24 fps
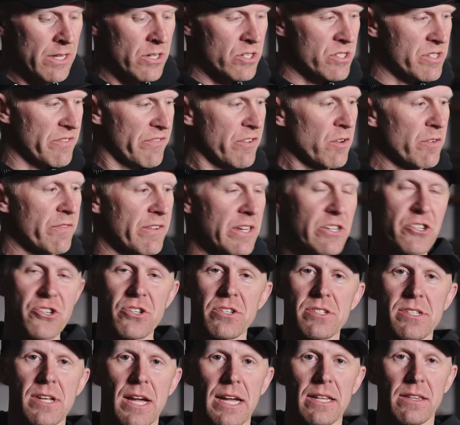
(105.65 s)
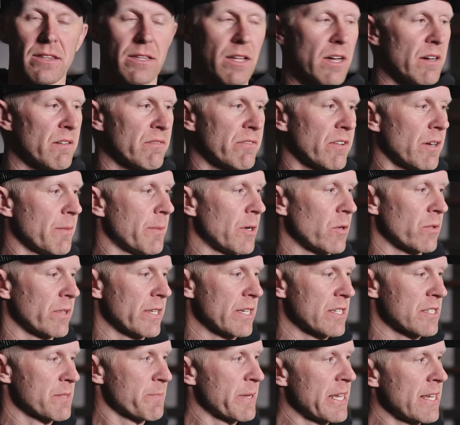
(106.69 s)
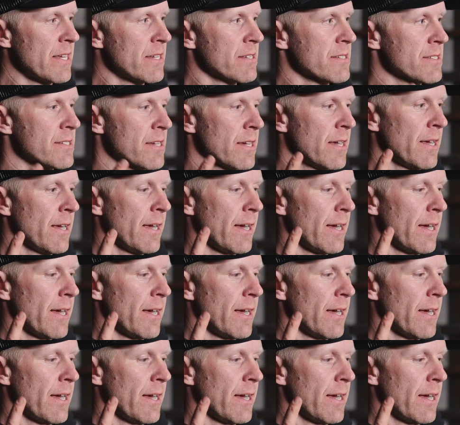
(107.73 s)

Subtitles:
there's a few features I love about this piece.